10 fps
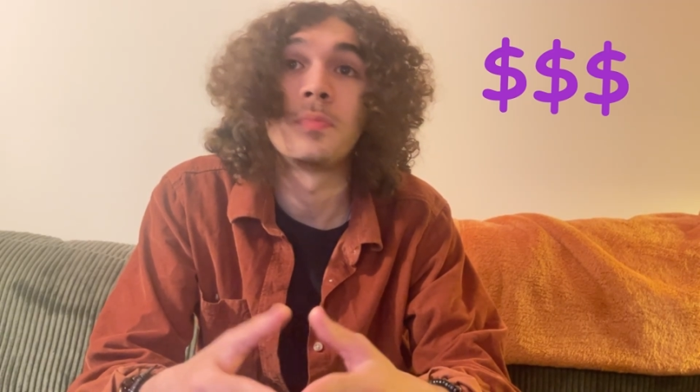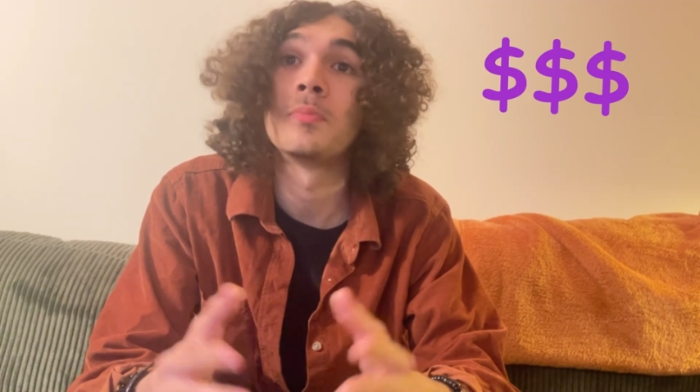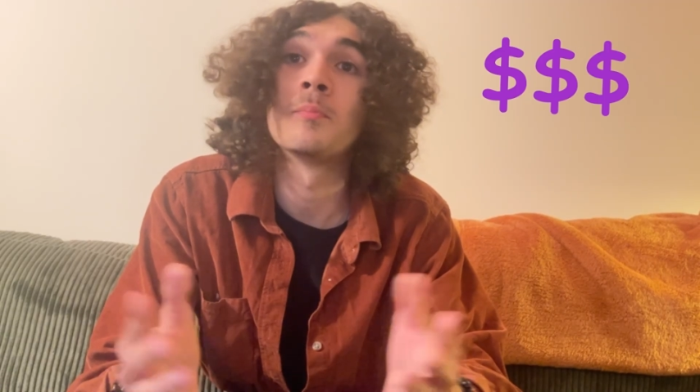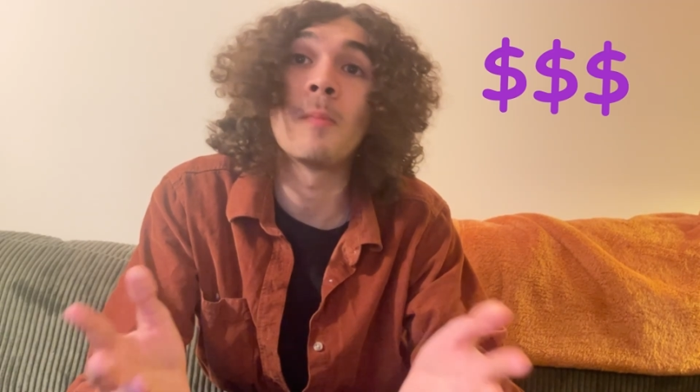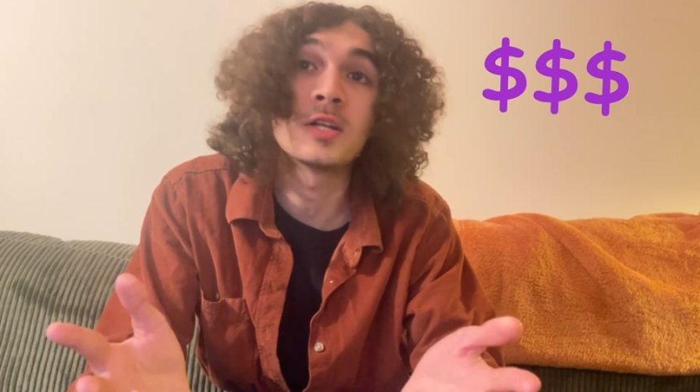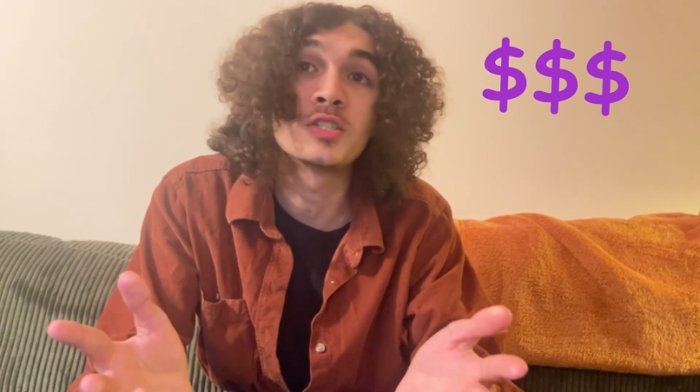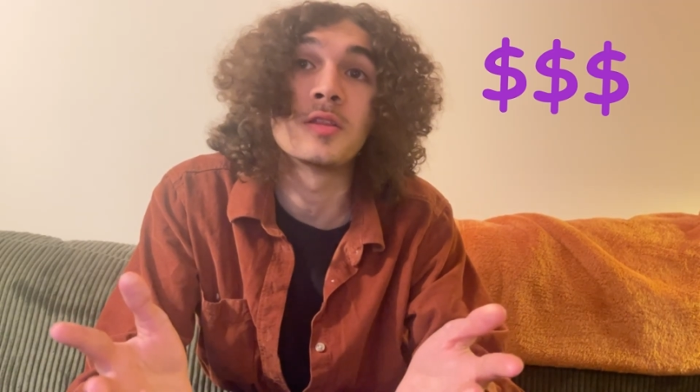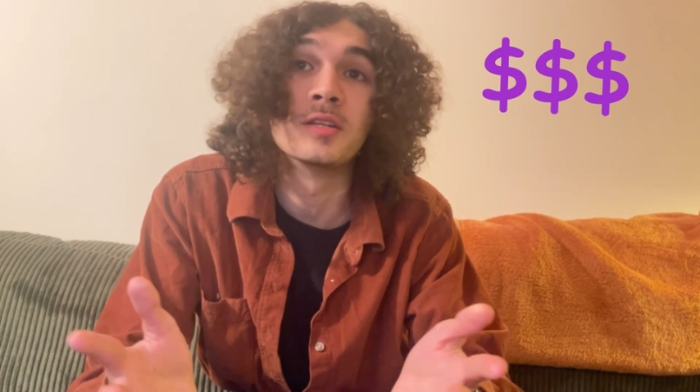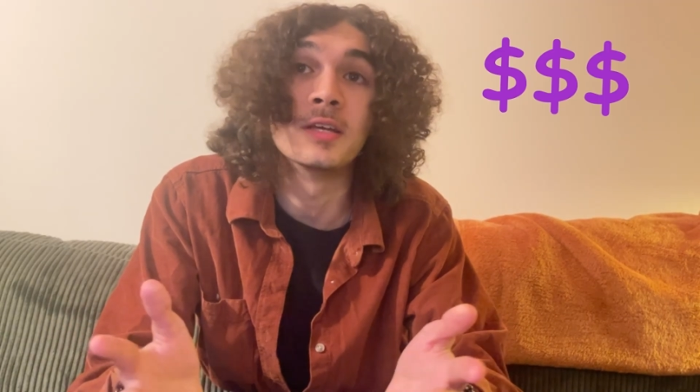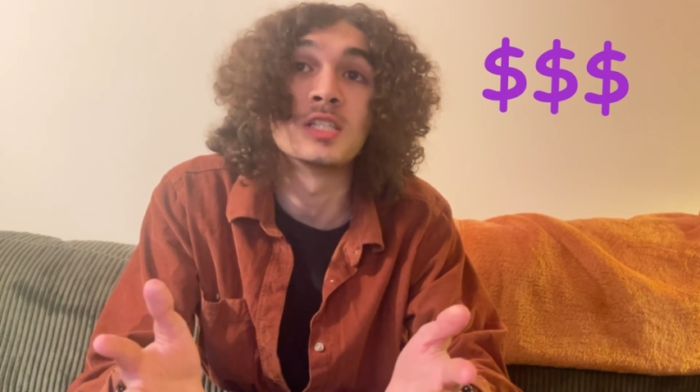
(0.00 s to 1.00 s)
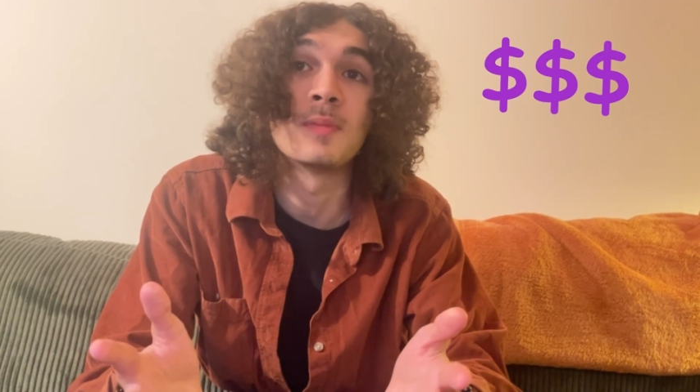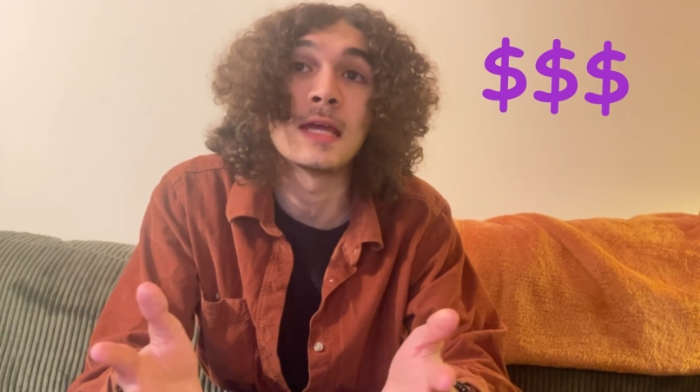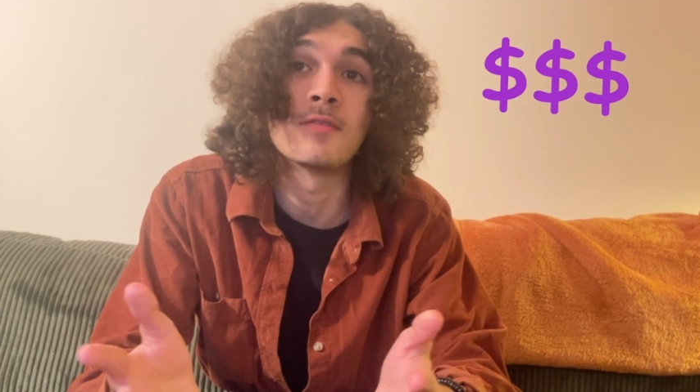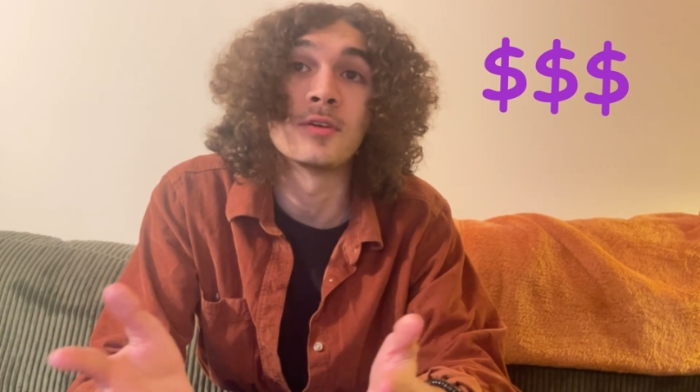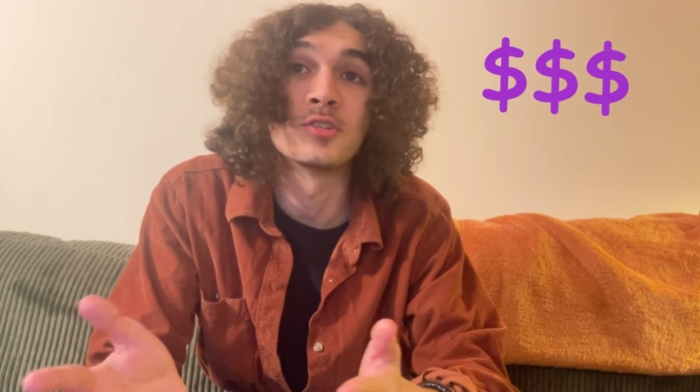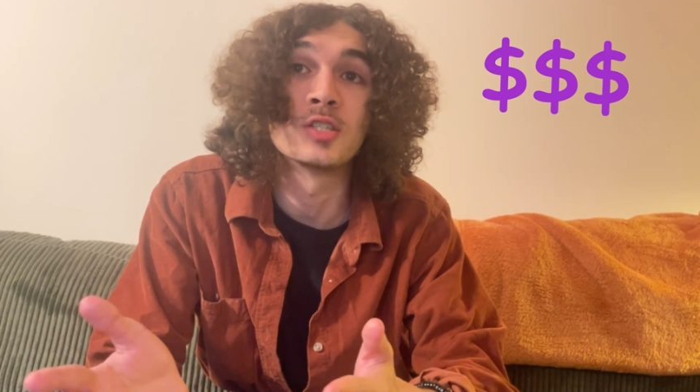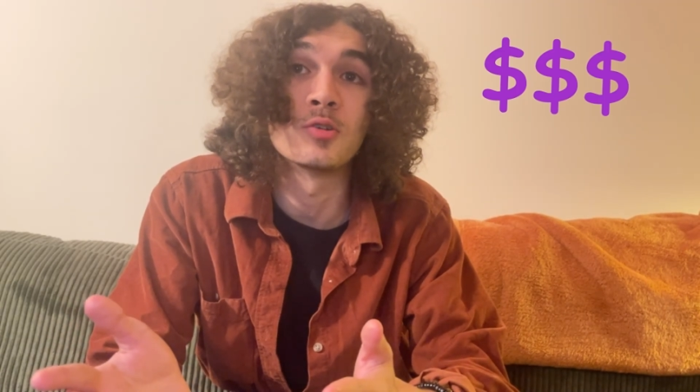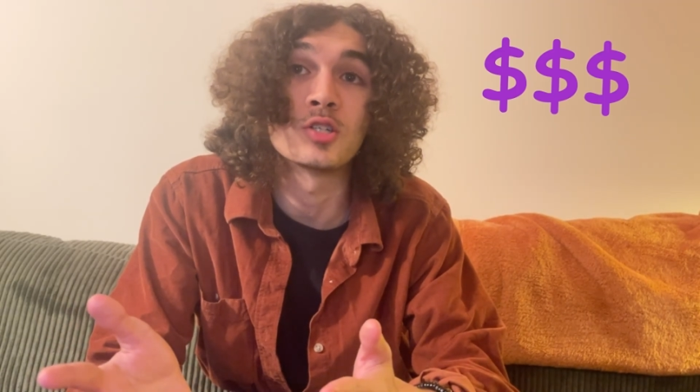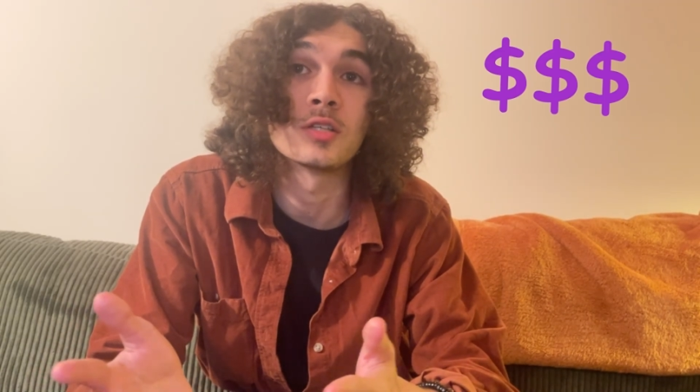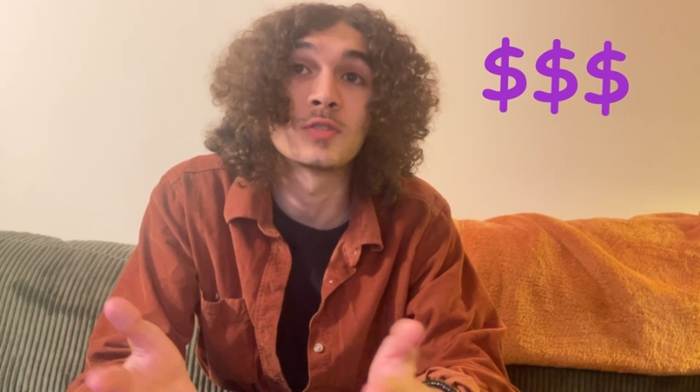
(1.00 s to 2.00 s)
much to the dismay of their
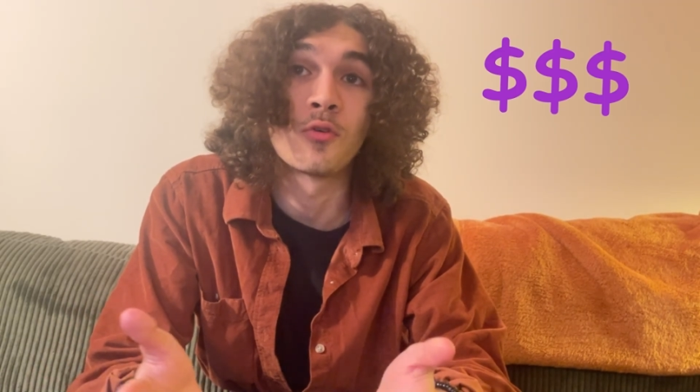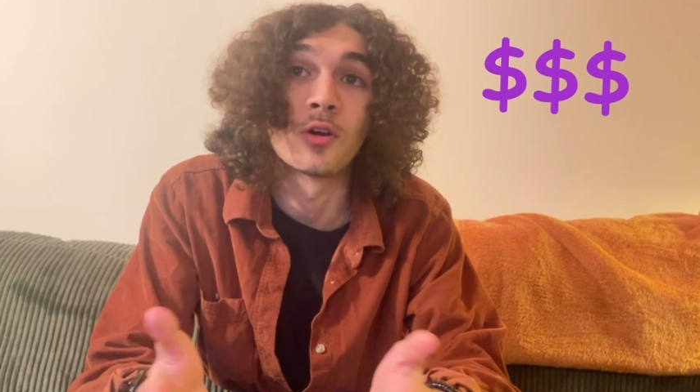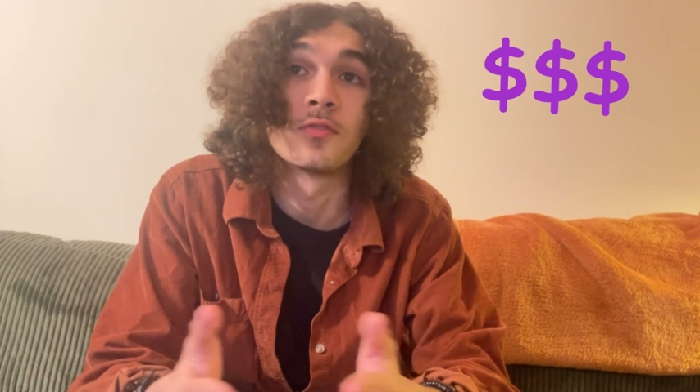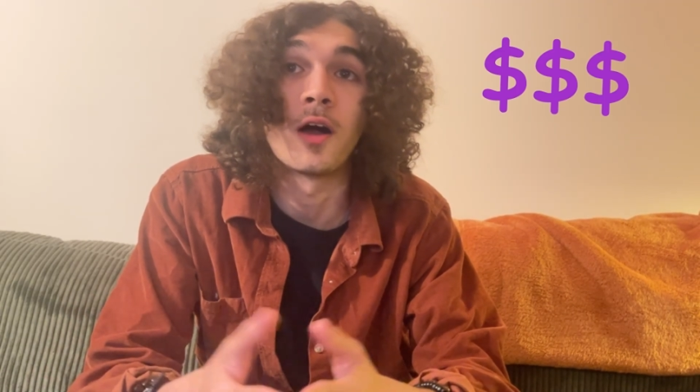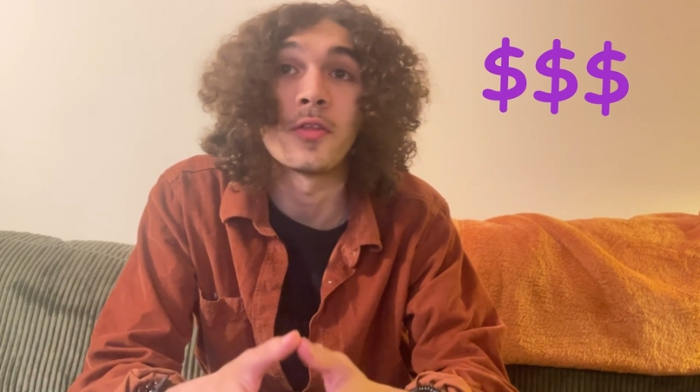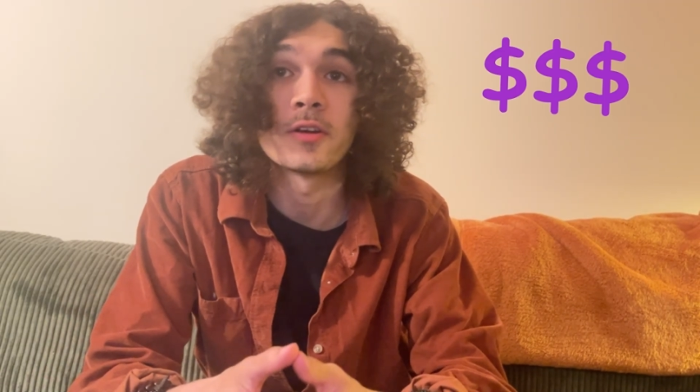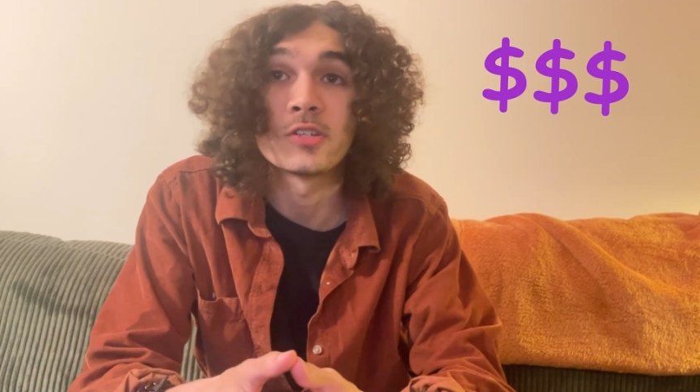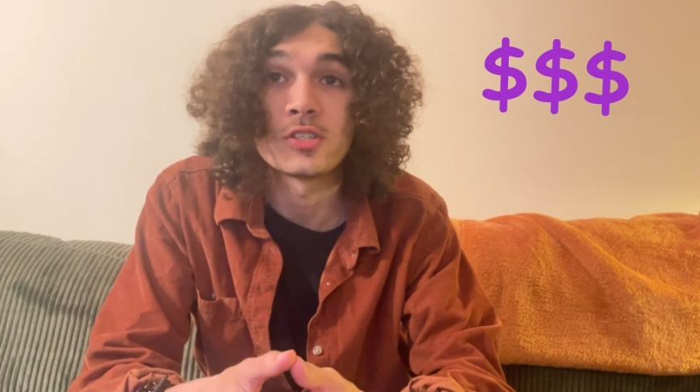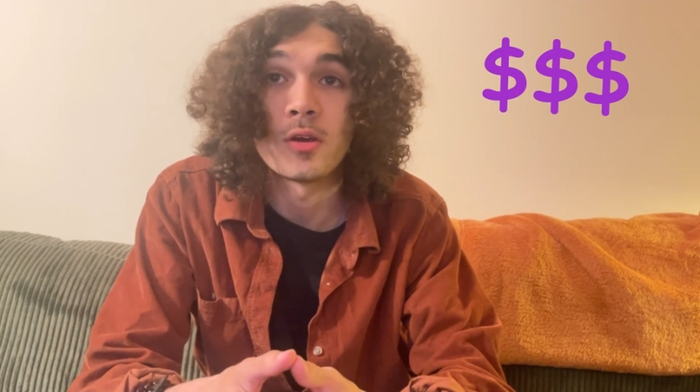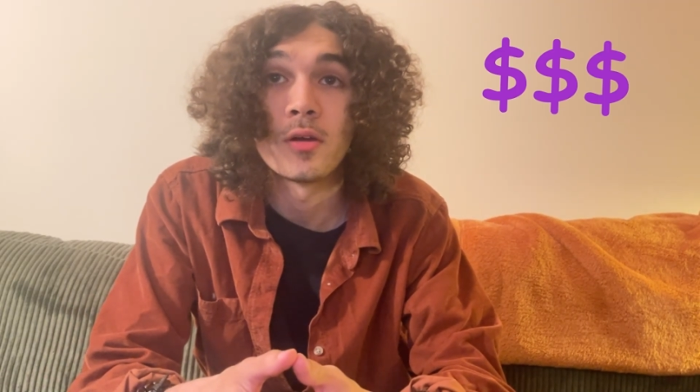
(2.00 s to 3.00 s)
socialist forefathers.